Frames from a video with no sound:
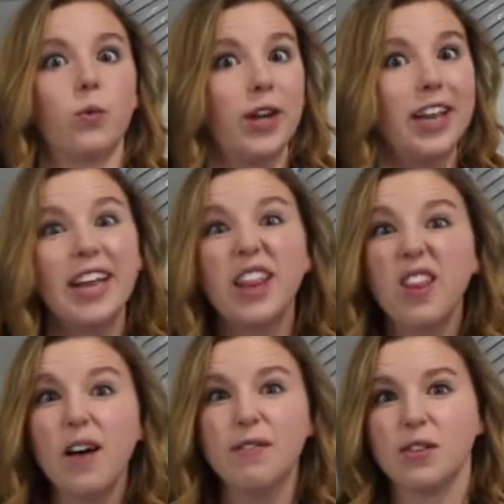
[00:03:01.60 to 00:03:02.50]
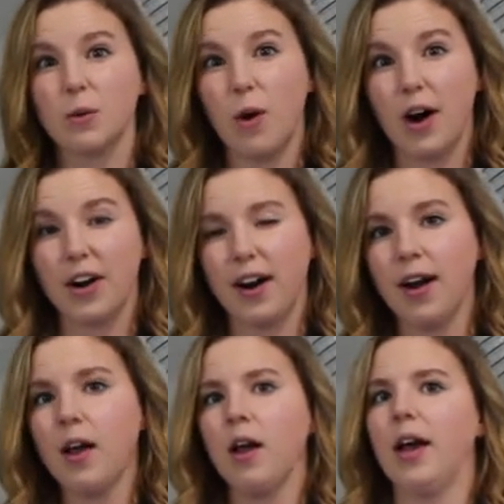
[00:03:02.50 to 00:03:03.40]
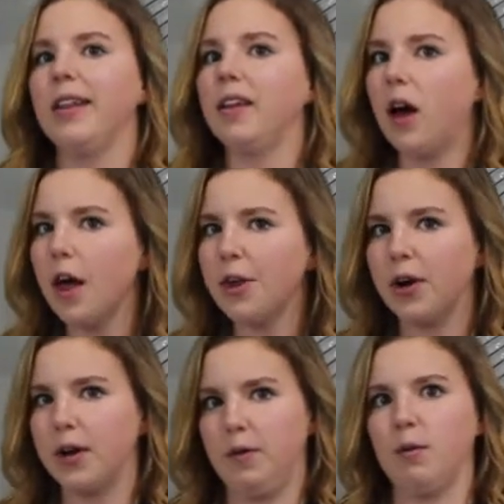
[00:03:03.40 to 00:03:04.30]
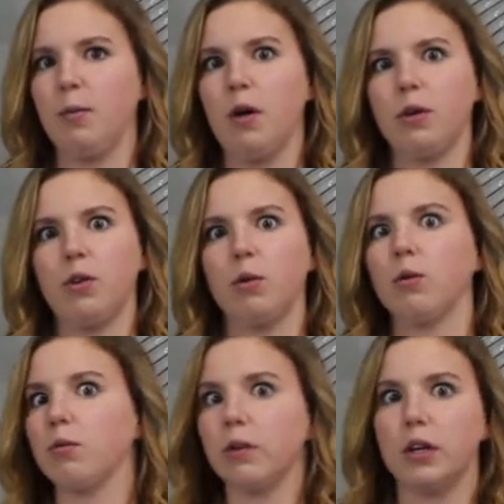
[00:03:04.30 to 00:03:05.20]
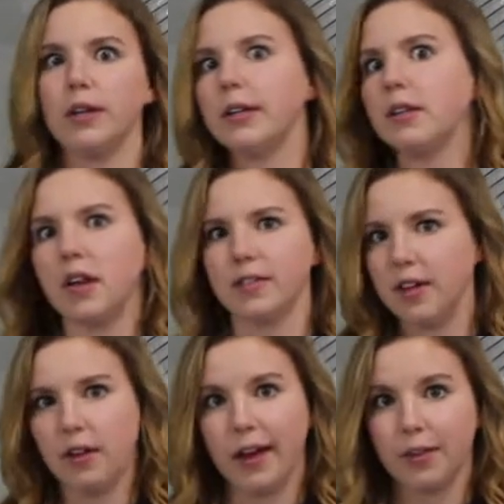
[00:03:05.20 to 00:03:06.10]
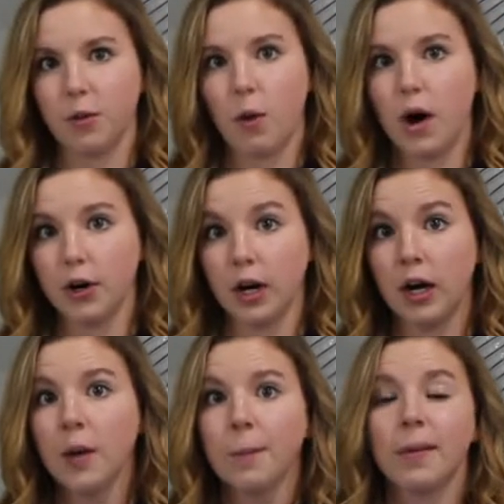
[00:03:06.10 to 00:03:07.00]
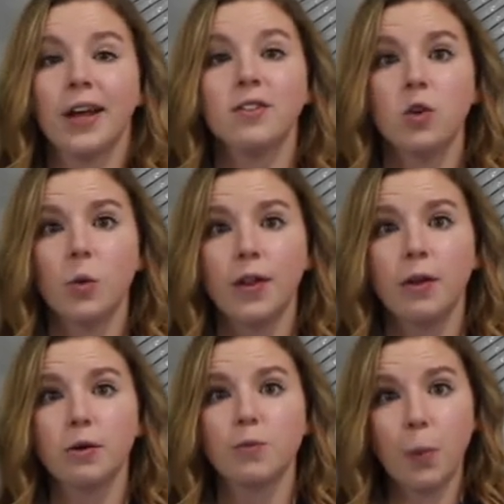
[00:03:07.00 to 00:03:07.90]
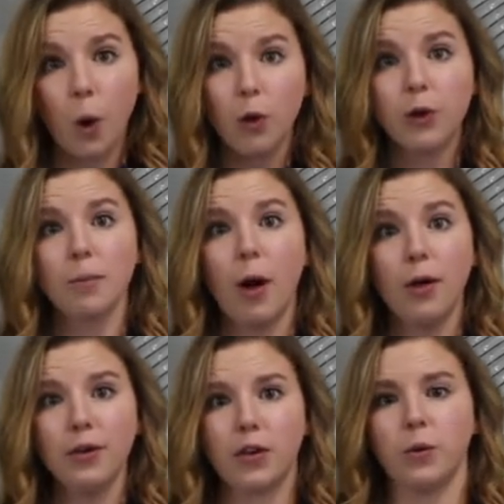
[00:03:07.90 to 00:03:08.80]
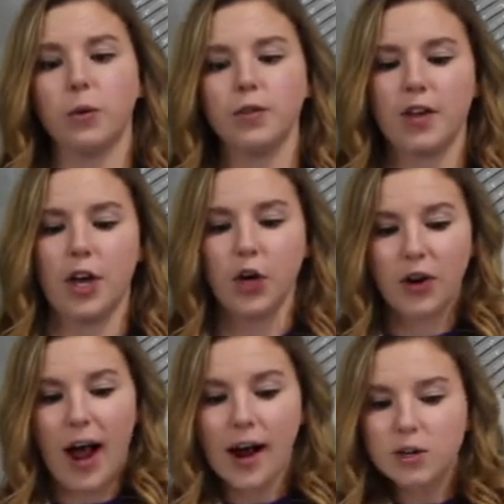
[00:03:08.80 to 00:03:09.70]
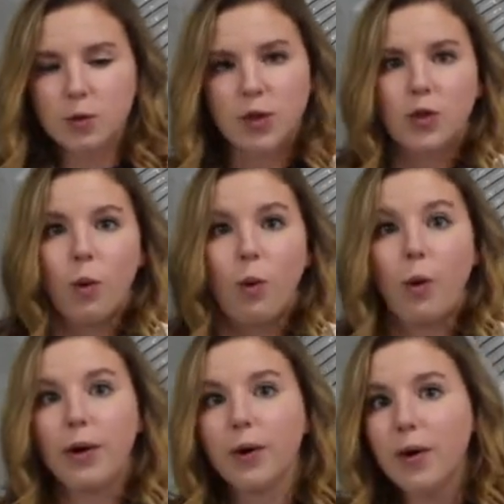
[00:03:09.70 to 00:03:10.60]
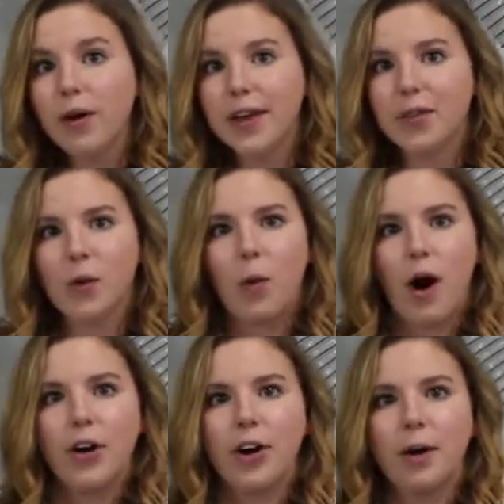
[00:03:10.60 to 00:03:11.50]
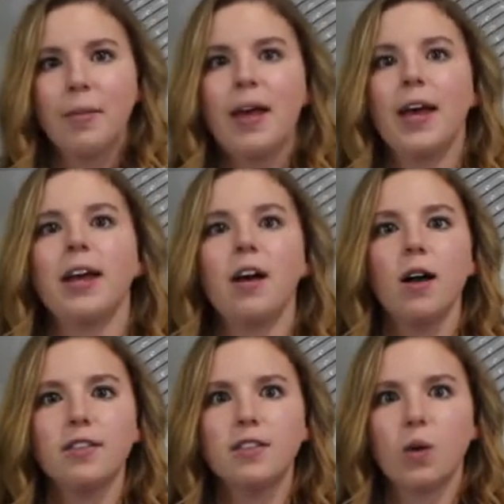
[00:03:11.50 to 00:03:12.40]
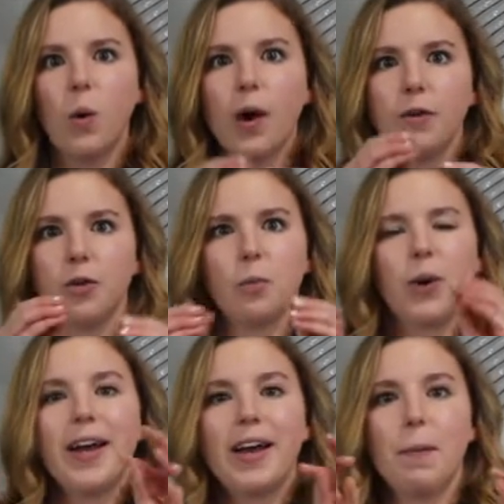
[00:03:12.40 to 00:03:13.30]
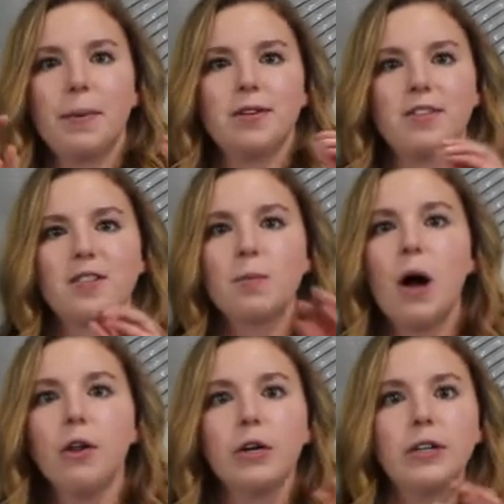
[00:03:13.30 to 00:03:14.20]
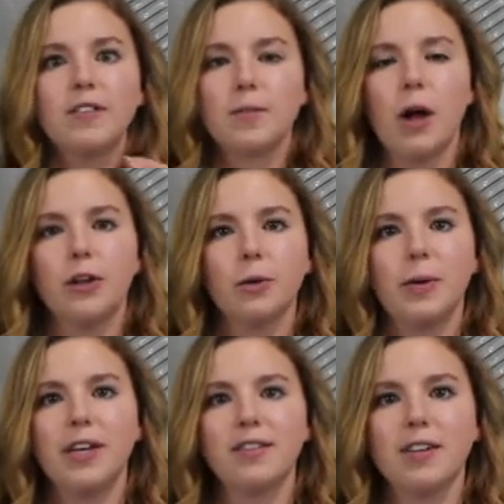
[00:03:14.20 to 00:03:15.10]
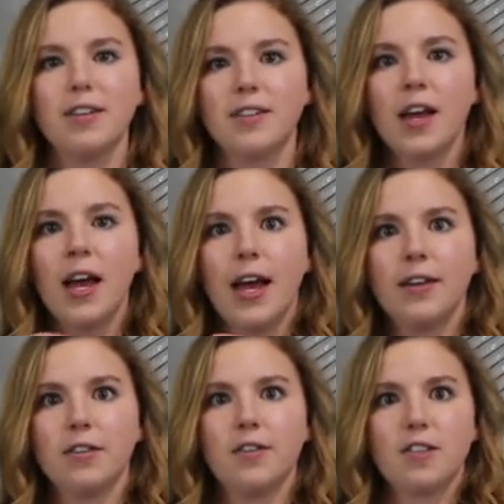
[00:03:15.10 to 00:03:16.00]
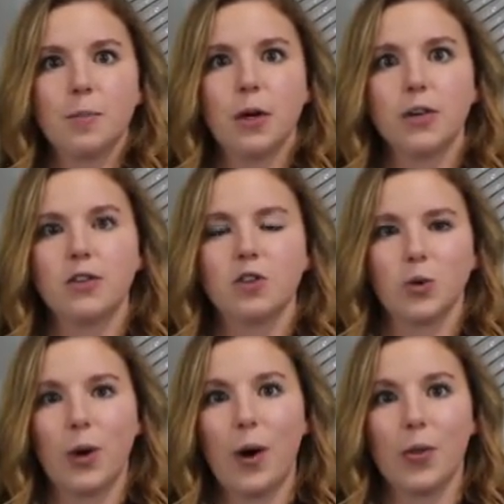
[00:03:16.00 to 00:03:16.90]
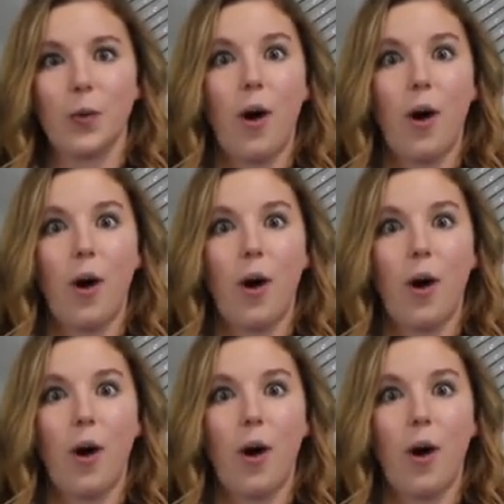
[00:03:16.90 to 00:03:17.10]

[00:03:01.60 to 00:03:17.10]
really loves the water and the other end of the molecule really doesn't like the water. And so when those polar molecules interact with the oil in the water, it causes the oil to break up into smaller and smaller pieces and disperse throughout the